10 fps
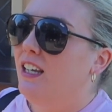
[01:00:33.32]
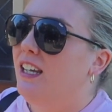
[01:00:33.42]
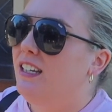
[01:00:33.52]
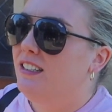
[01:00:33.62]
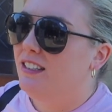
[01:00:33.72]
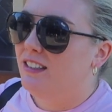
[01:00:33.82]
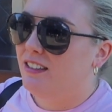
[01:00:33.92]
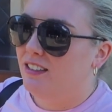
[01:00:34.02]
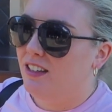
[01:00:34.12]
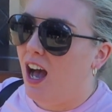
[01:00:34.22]
It's
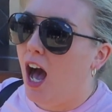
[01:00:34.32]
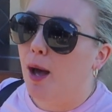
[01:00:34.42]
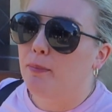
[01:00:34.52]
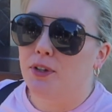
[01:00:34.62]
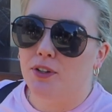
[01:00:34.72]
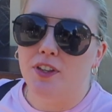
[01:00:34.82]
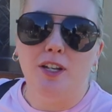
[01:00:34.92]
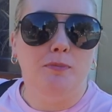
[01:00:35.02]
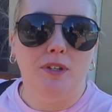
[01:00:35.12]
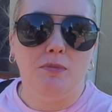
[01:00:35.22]
hoppier than
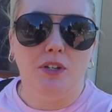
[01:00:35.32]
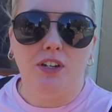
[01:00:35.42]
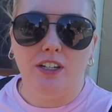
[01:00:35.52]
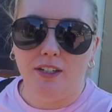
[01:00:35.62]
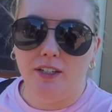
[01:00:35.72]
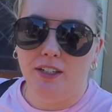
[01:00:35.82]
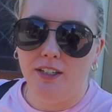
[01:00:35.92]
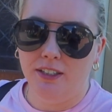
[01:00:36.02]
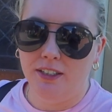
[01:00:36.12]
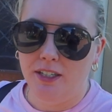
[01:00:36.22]
a PBR. But
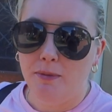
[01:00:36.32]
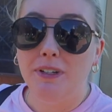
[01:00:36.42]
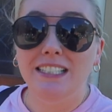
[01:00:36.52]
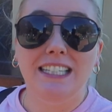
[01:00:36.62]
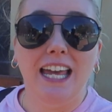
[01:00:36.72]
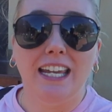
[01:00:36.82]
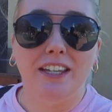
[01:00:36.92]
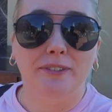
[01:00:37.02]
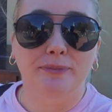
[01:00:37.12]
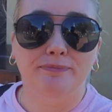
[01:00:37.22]
but not. But it's
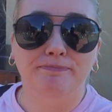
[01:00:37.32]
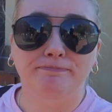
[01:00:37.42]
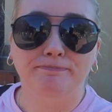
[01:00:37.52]
light.